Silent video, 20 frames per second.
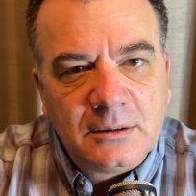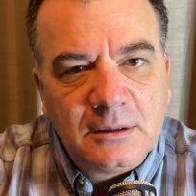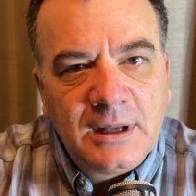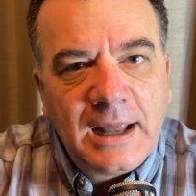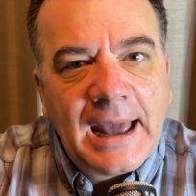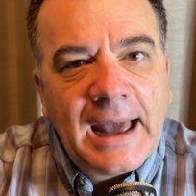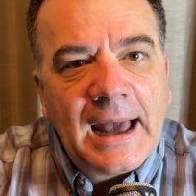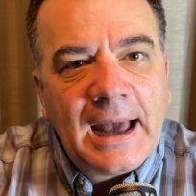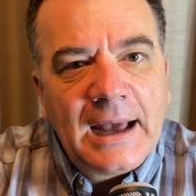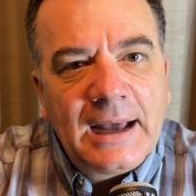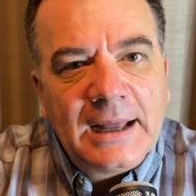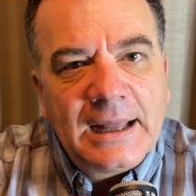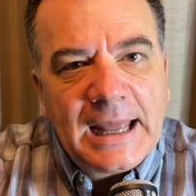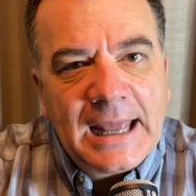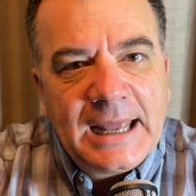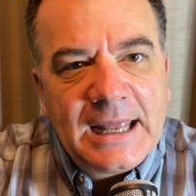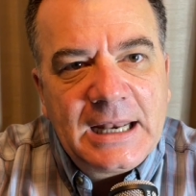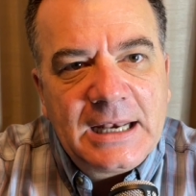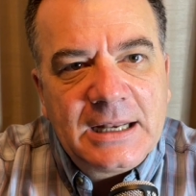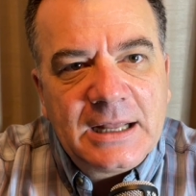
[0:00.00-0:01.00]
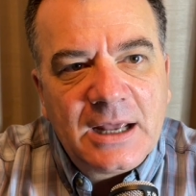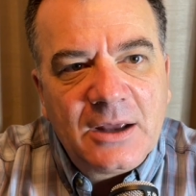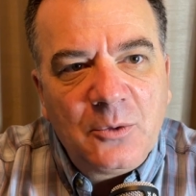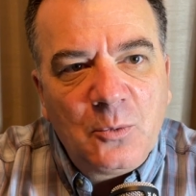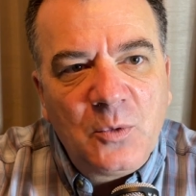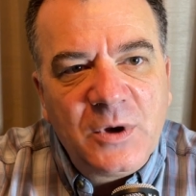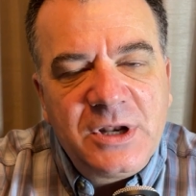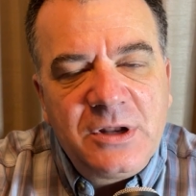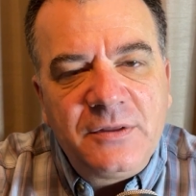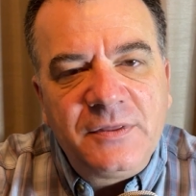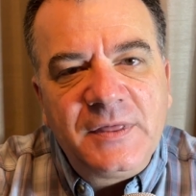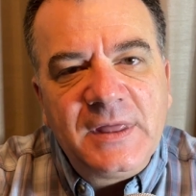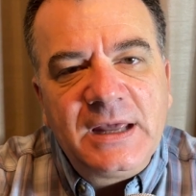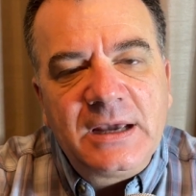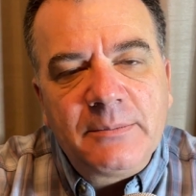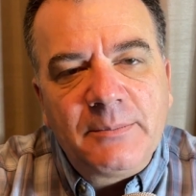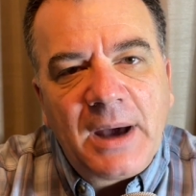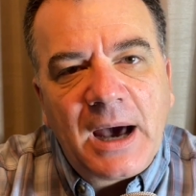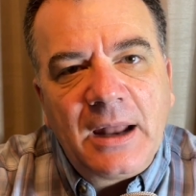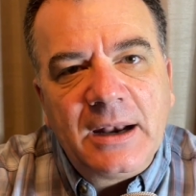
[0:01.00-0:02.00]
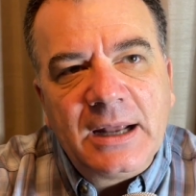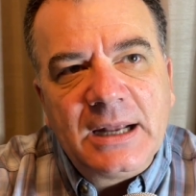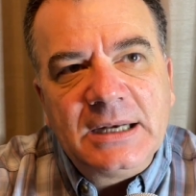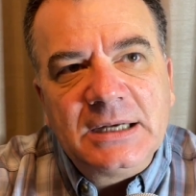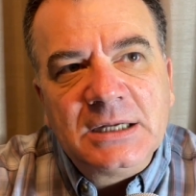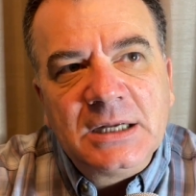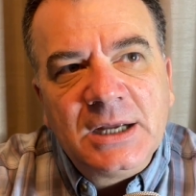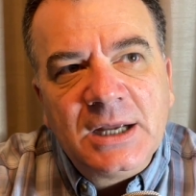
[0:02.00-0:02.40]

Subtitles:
Yeah. And when you think about it,